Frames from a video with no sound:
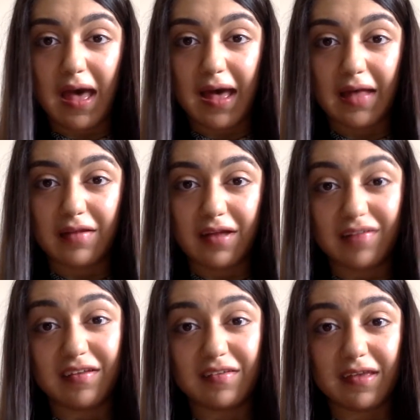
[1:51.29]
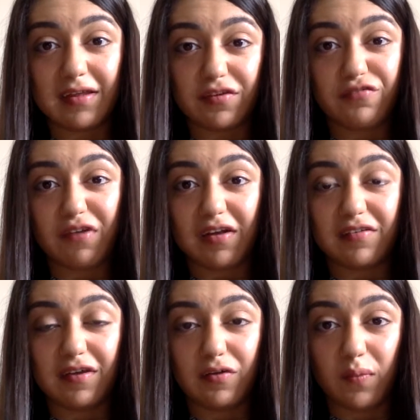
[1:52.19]
and I tend to get
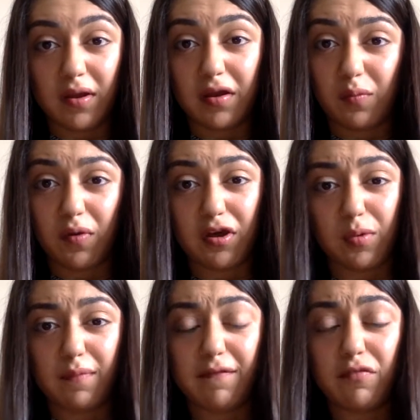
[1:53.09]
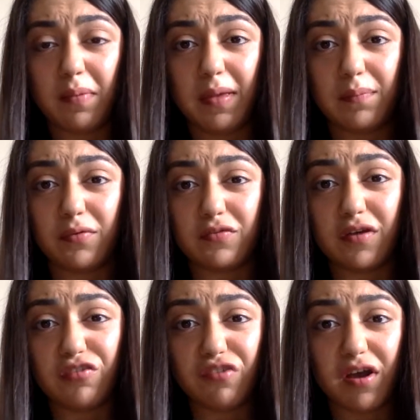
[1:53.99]
distracted when I'm working with other people, so
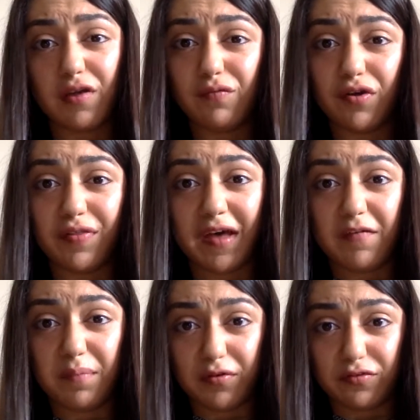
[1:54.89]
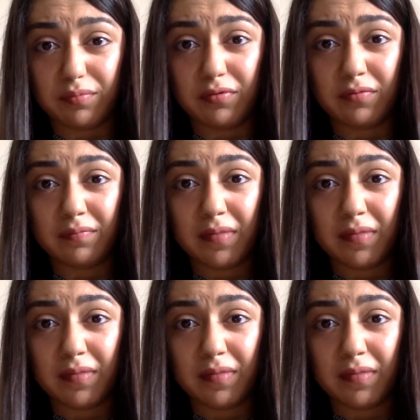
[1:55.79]
I try and avoid that if possible.